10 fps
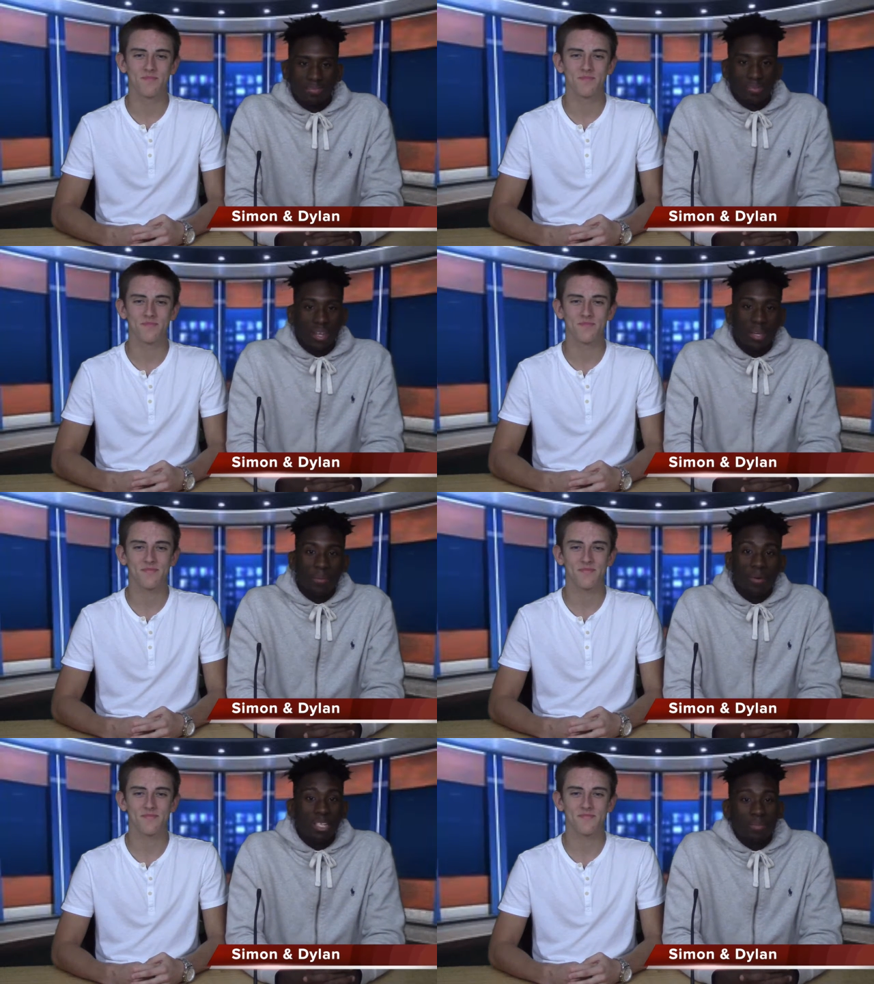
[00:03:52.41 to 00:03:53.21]
Speaker 1: And
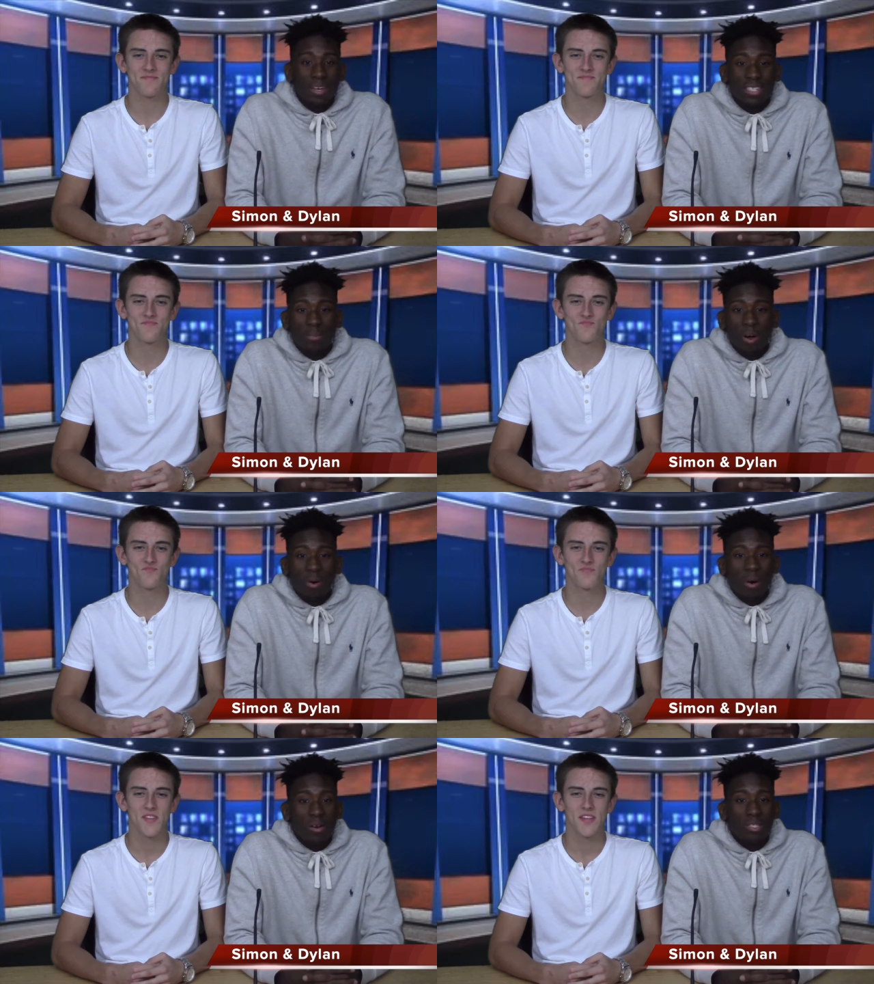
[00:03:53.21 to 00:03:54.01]
boys basketball will
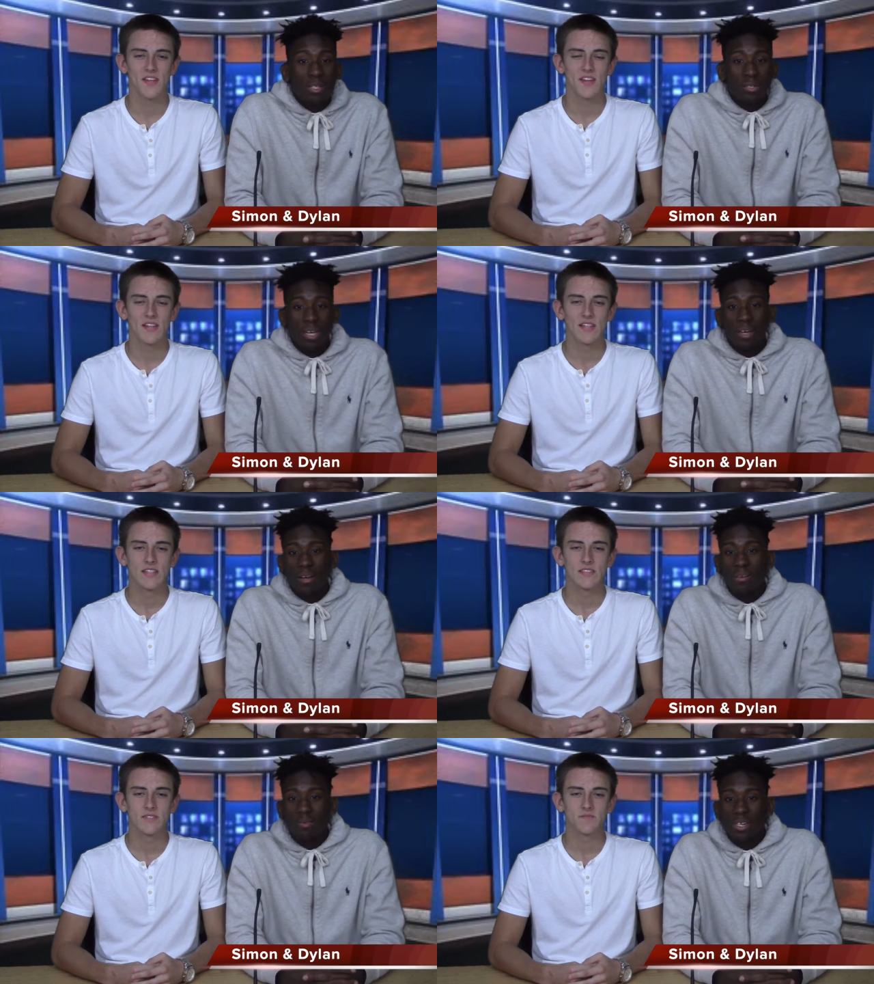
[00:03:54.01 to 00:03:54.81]
also take
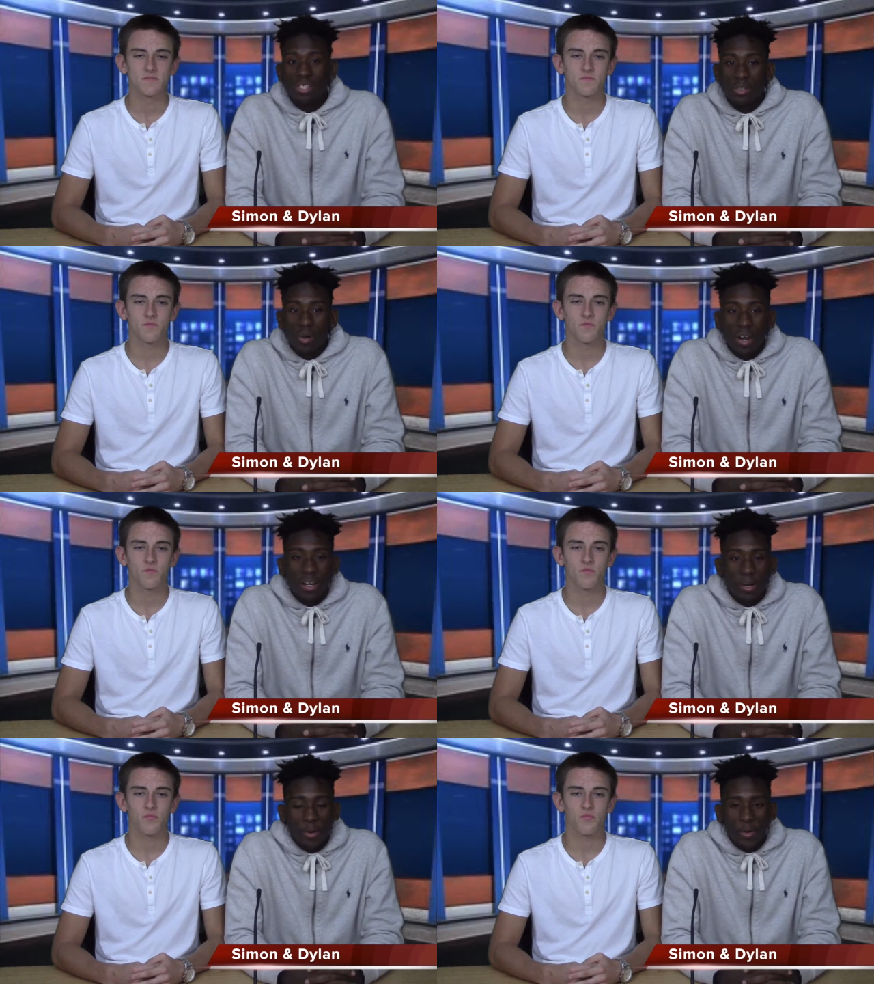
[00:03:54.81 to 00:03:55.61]
on West Shore at
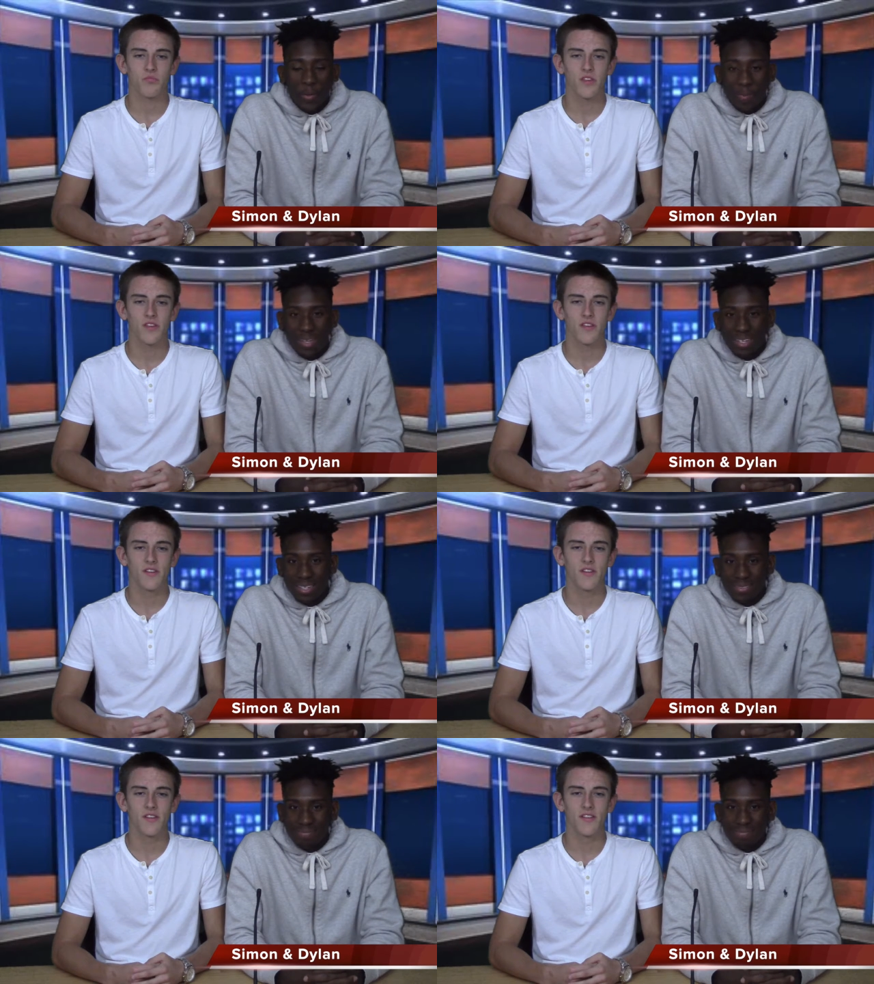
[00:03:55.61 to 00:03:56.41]
home.
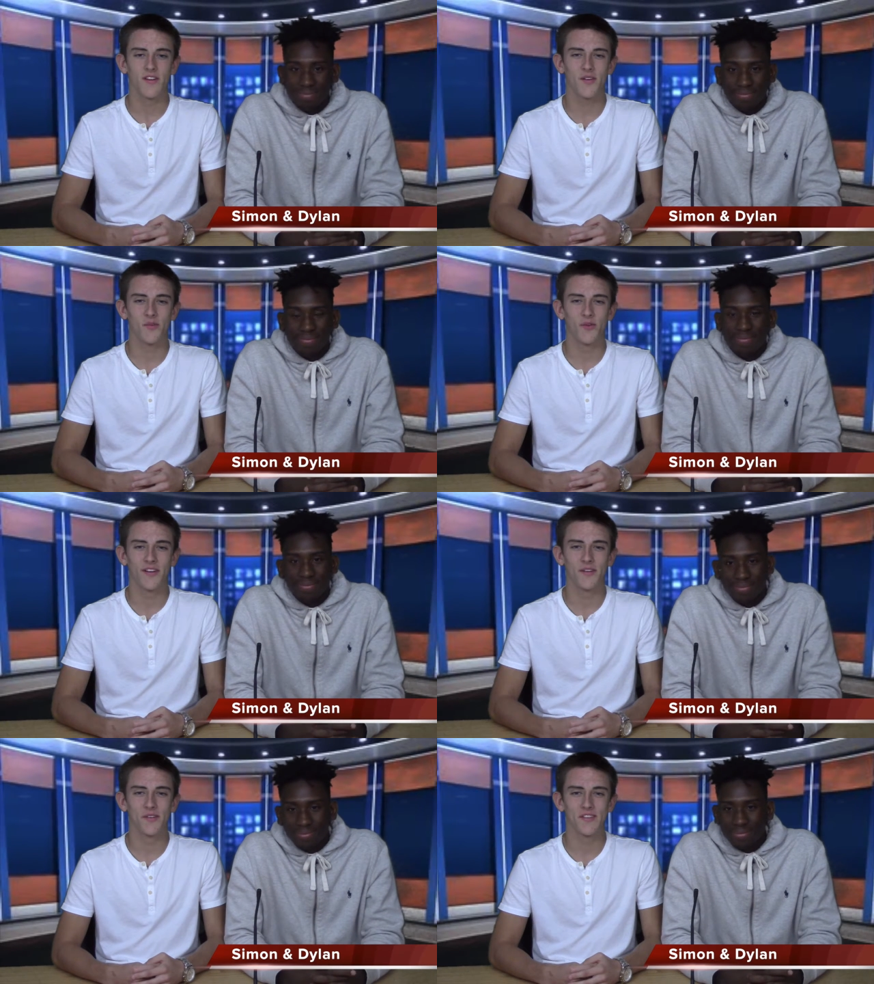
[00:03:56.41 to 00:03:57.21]
Good luck, War
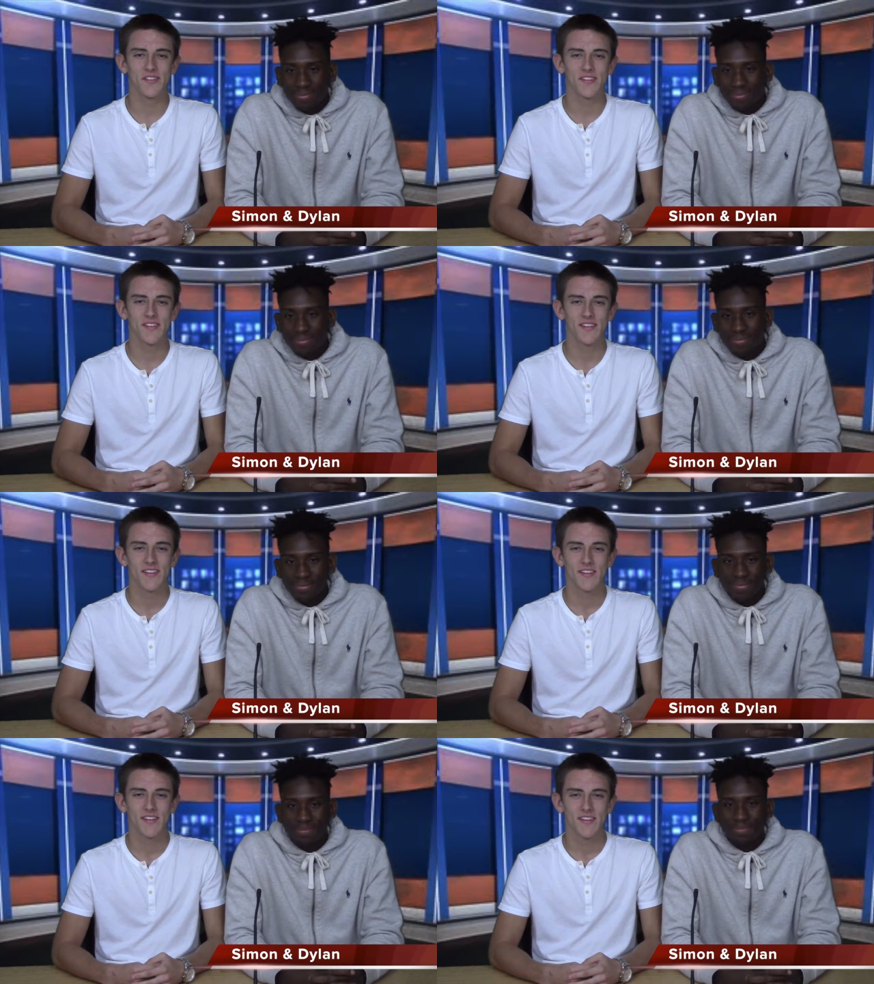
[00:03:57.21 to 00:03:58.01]
Eagles.
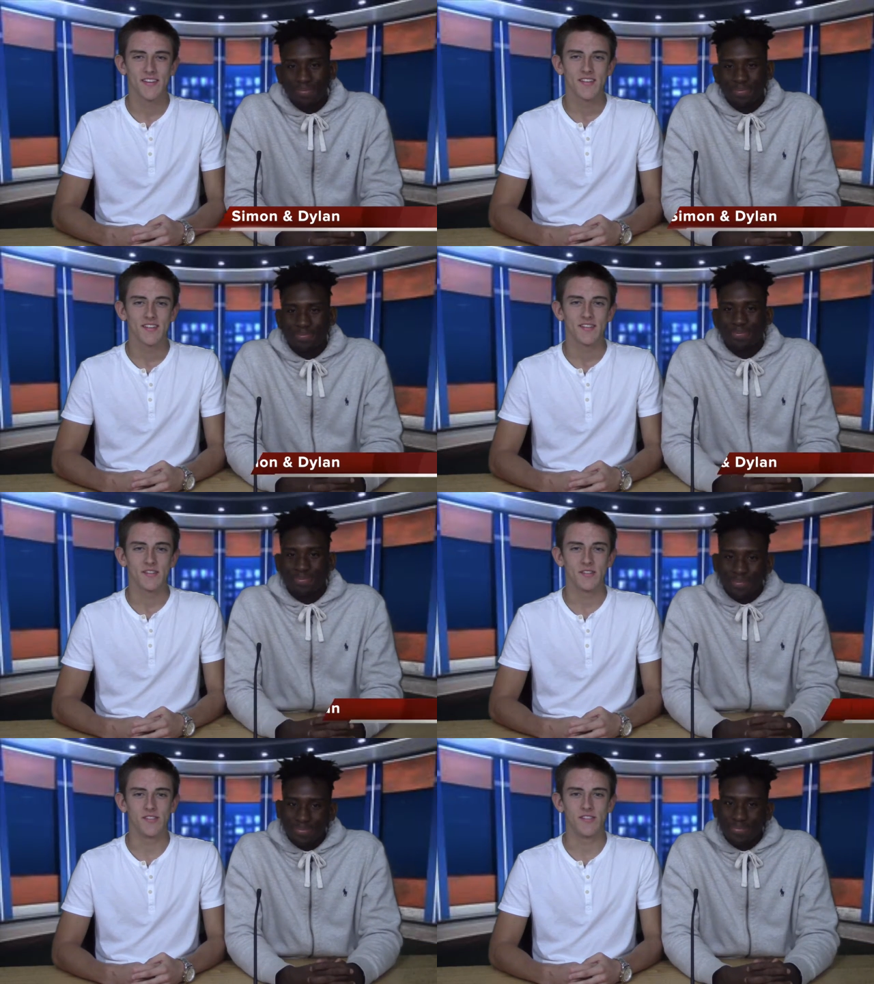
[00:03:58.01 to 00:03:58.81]
Mm.
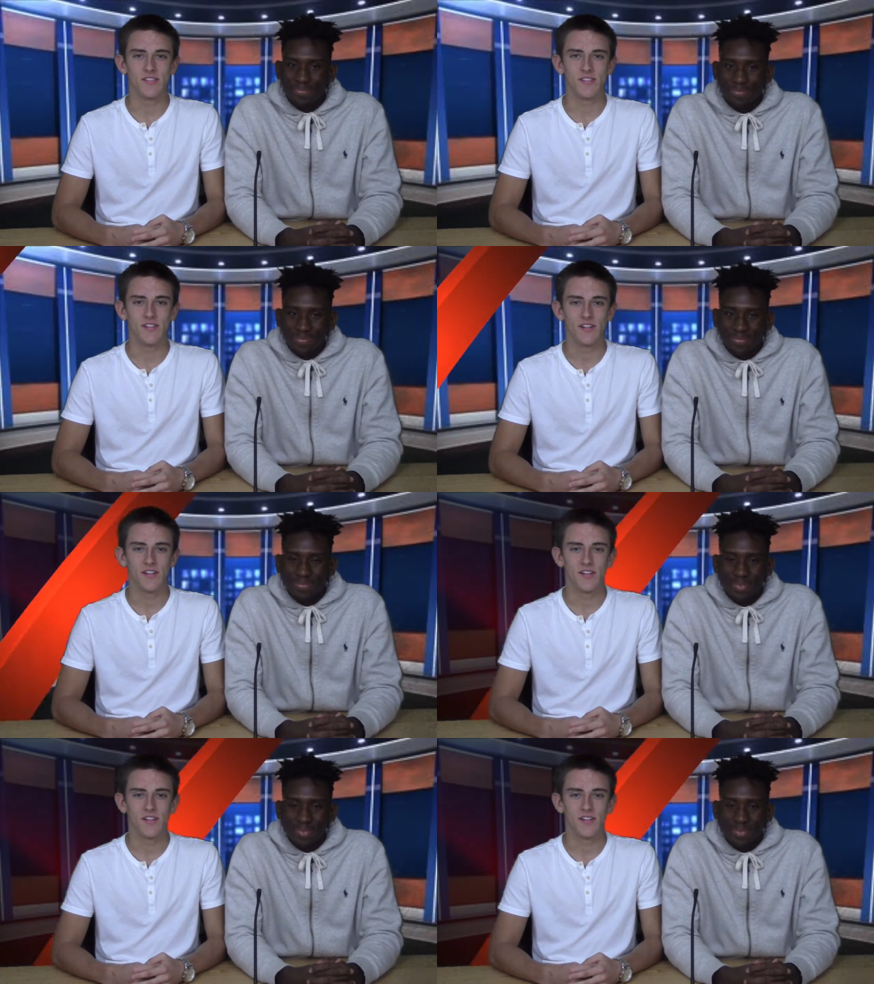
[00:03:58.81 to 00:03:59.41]
Uh.